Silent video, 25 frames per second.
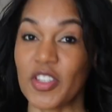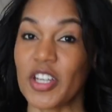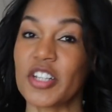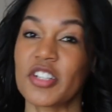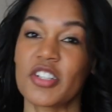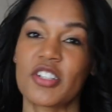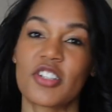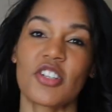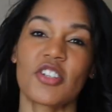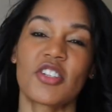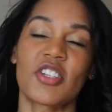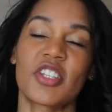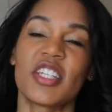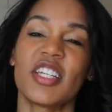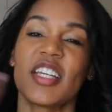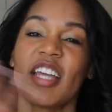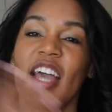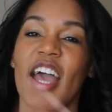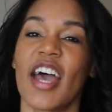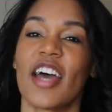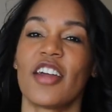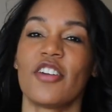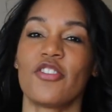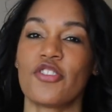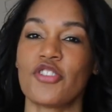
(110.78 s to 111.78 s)
Like, just
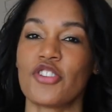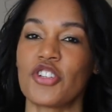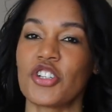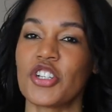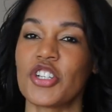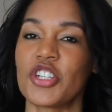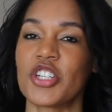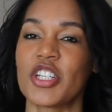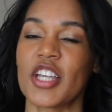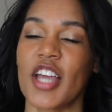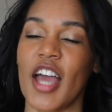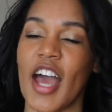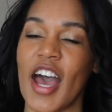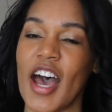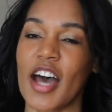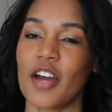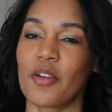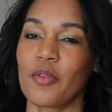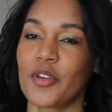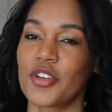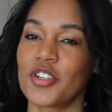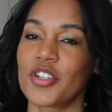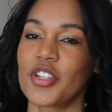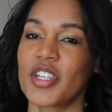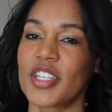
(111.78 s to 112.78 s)
the energy she
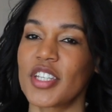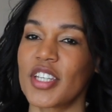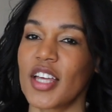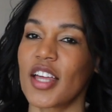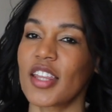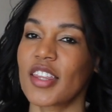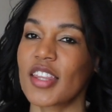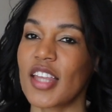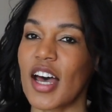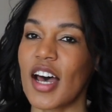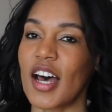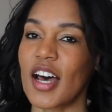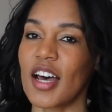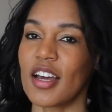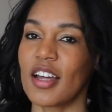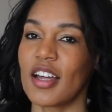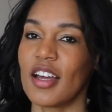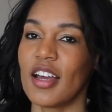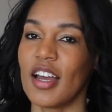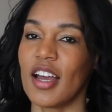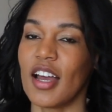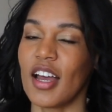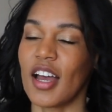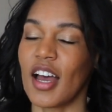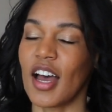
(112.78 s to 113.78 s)
had when she said that
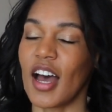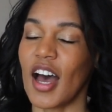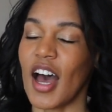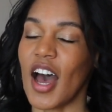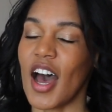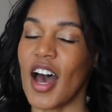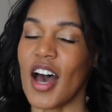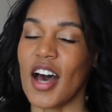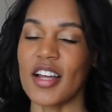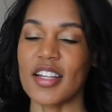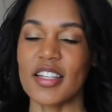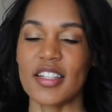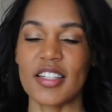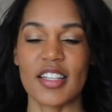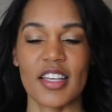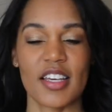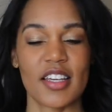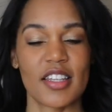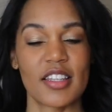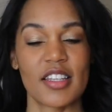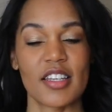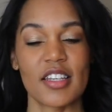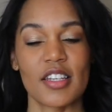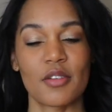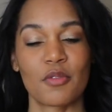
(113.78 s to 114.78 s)
I
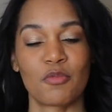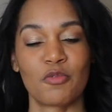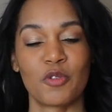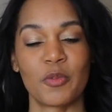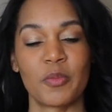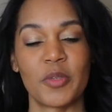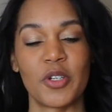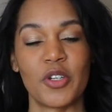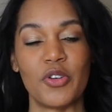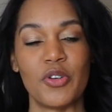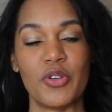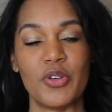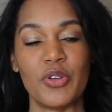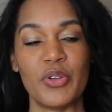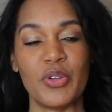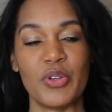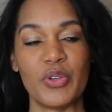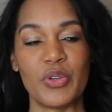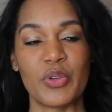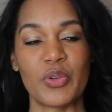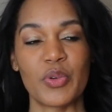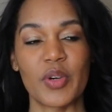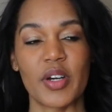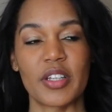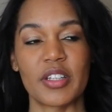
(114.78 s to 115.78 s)
said this woman
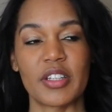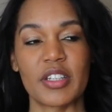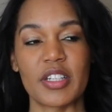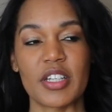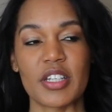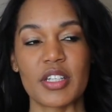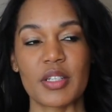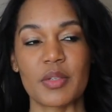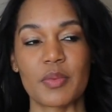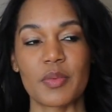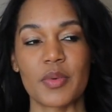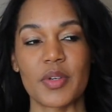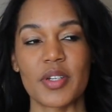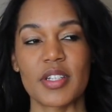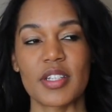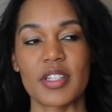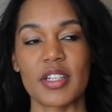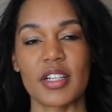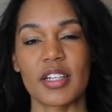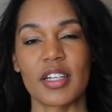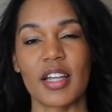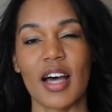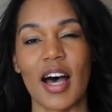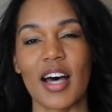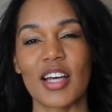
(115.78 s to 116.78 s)
knew, and this was
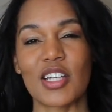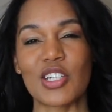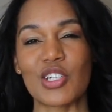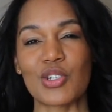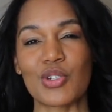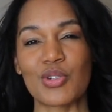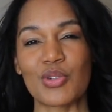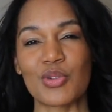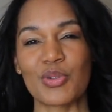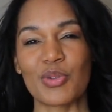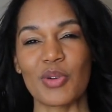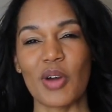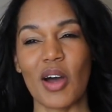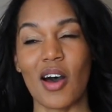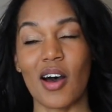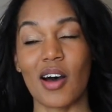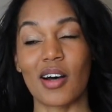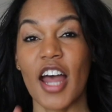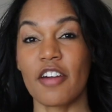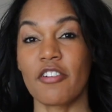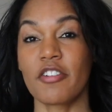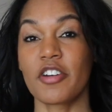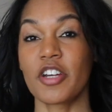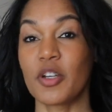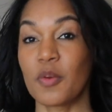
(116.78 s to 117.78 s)
the last straw.
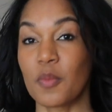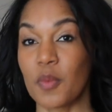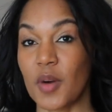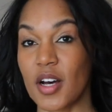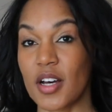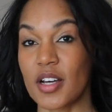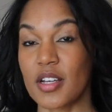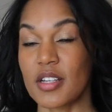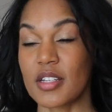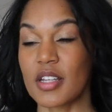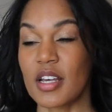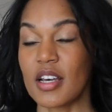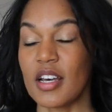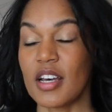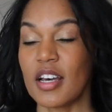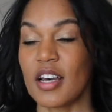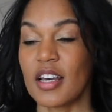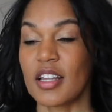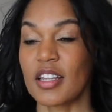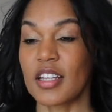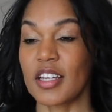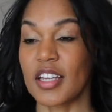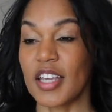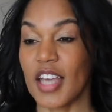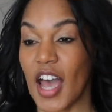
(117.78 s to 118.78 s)
Irony was
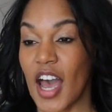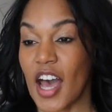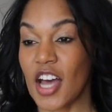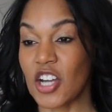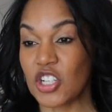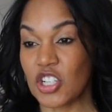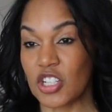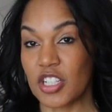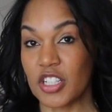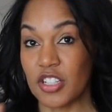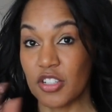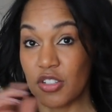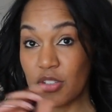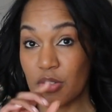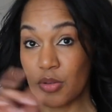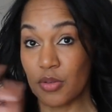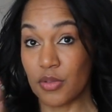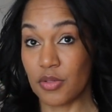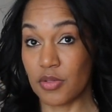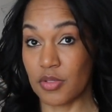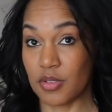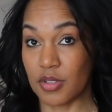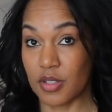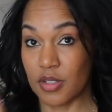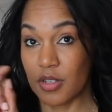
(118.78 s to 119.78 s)
the cash lead
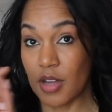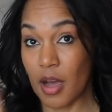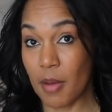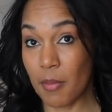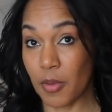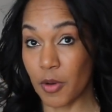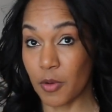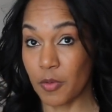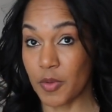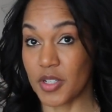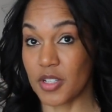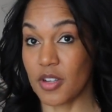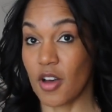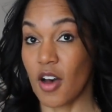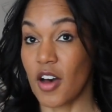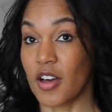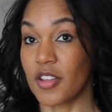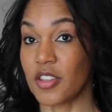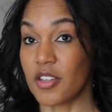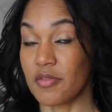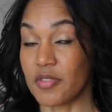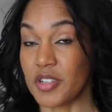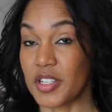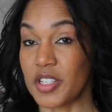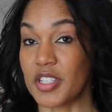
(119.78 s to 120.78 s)
whose number was
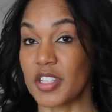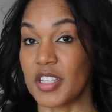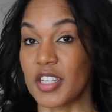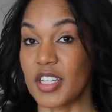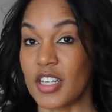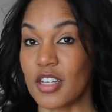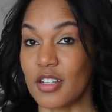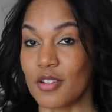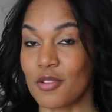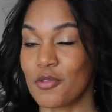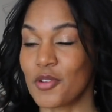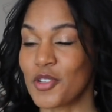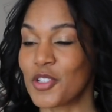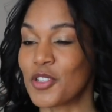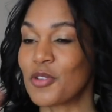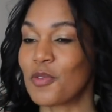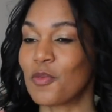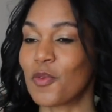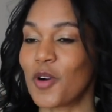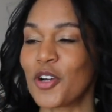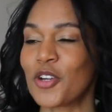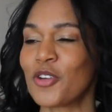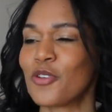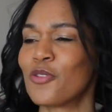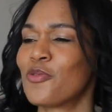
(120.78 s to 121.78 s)
on the receipt was the
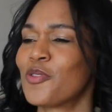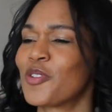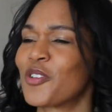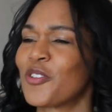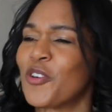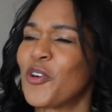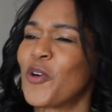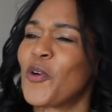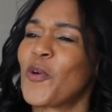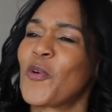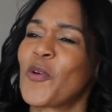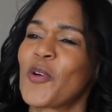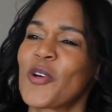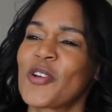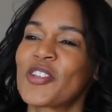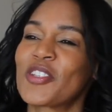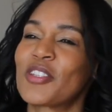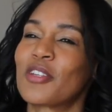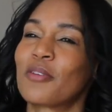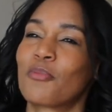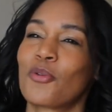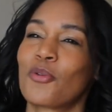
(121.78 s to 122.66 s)
one who was, of course, the